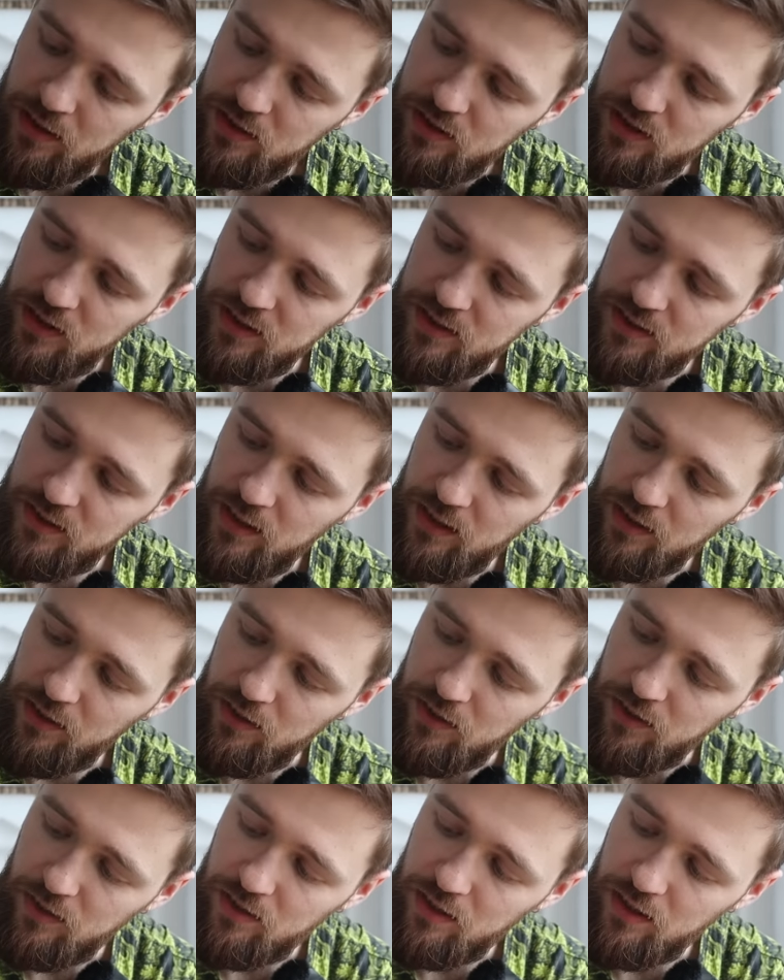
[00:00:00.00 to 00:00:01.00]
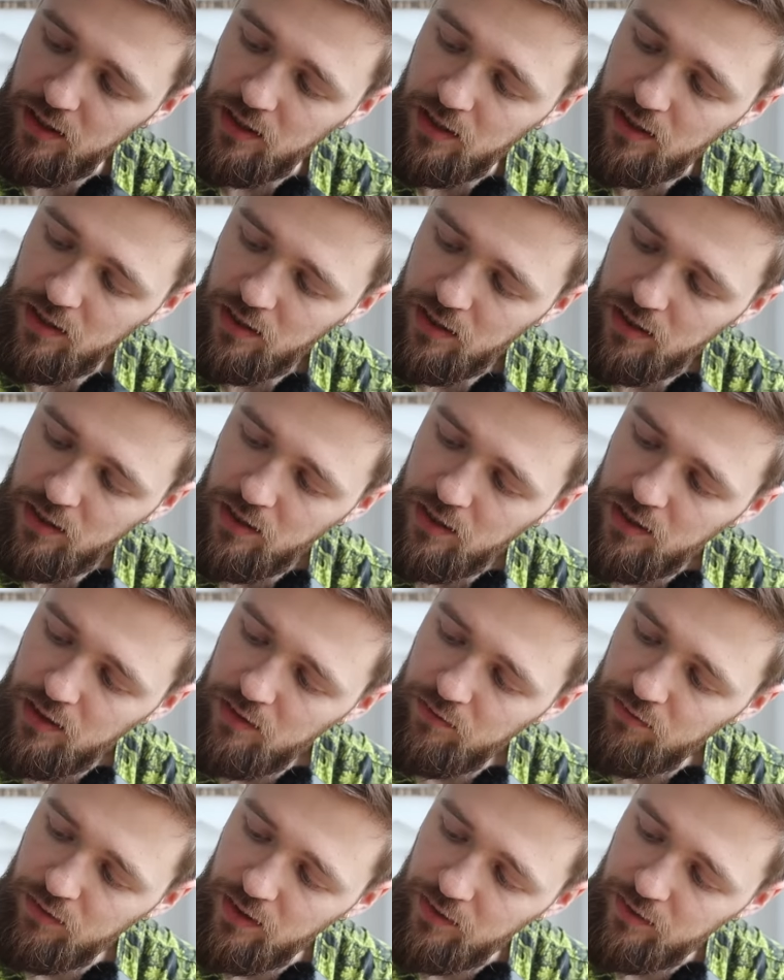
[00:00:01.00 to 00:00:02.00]
just like on the
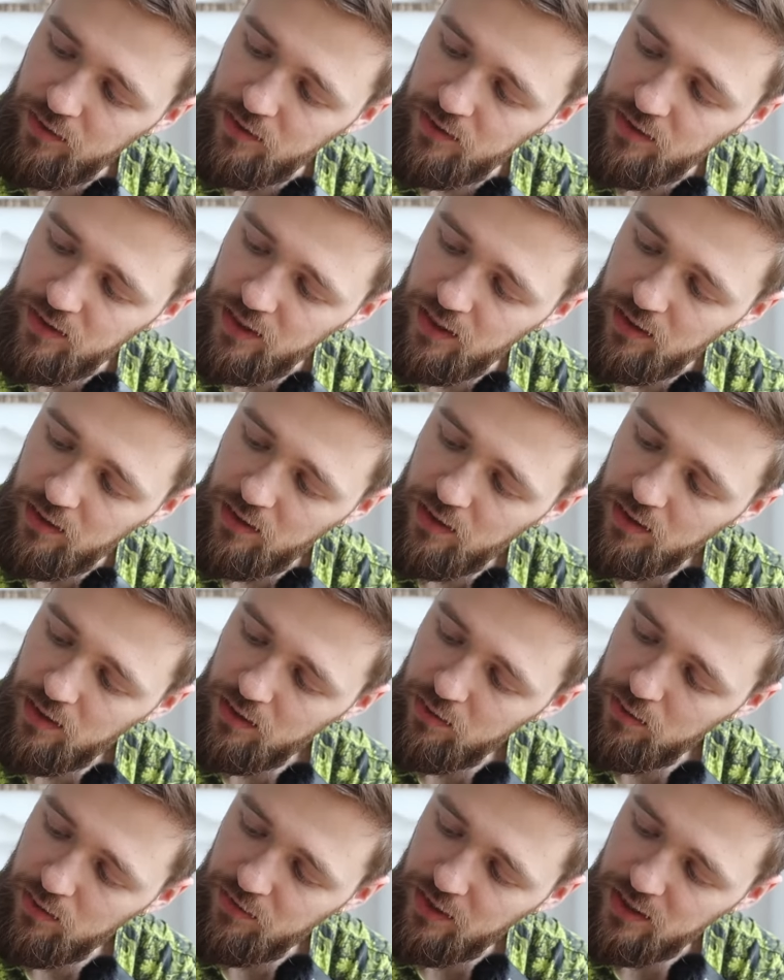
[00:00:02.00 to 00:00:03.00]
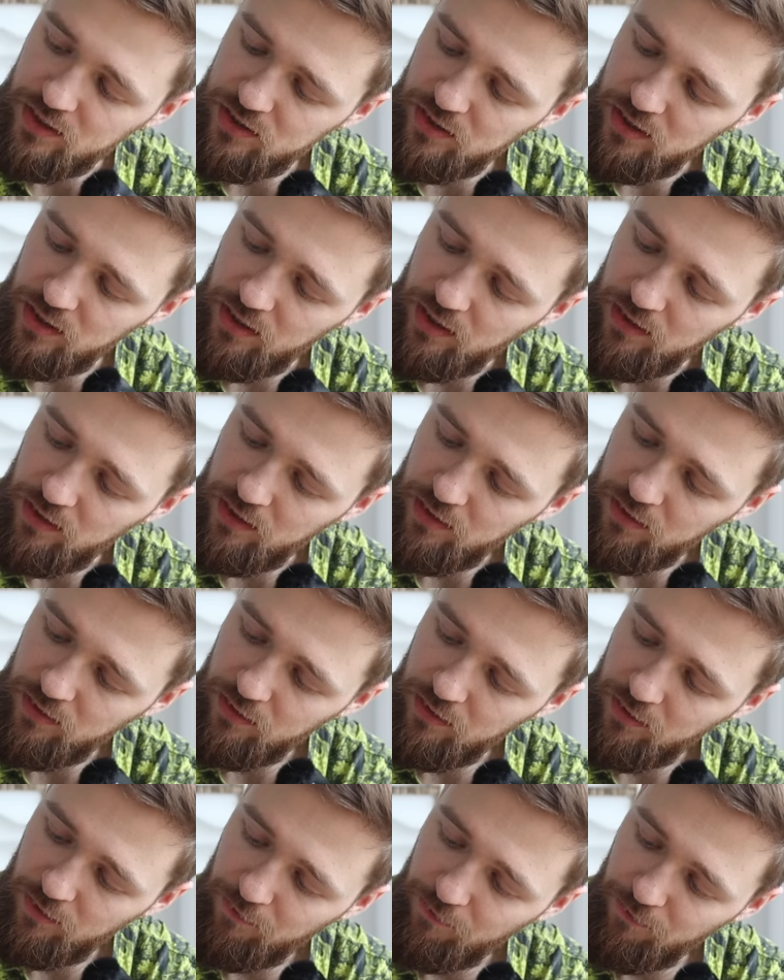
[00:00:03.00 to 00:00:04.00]
V13. There's actually
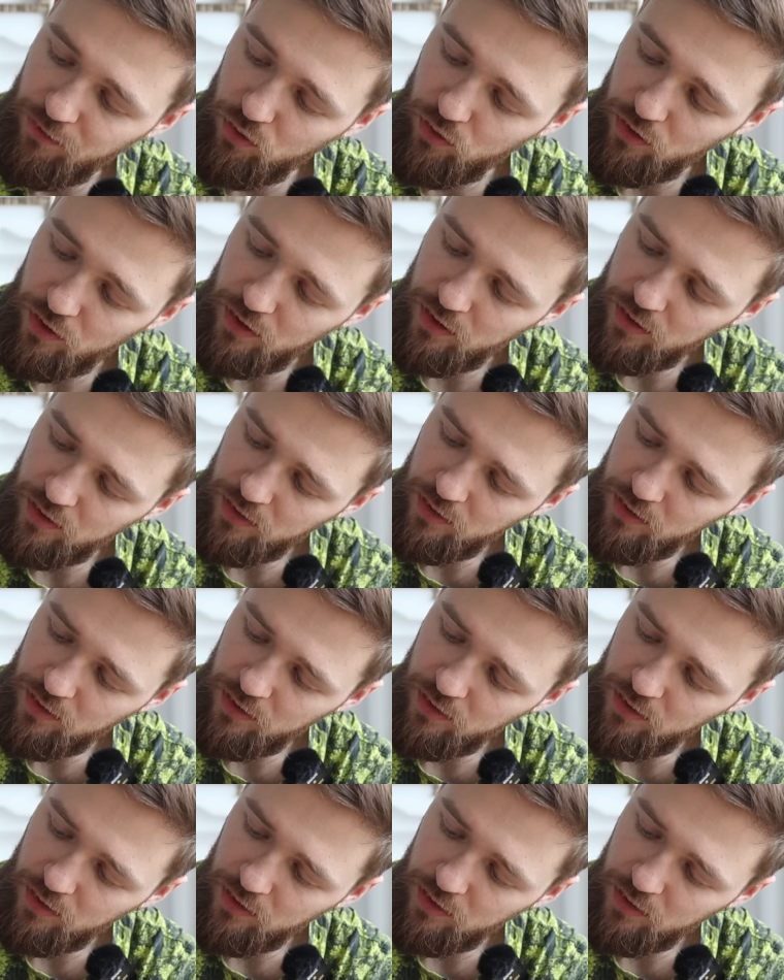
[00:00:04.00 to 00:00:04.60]
4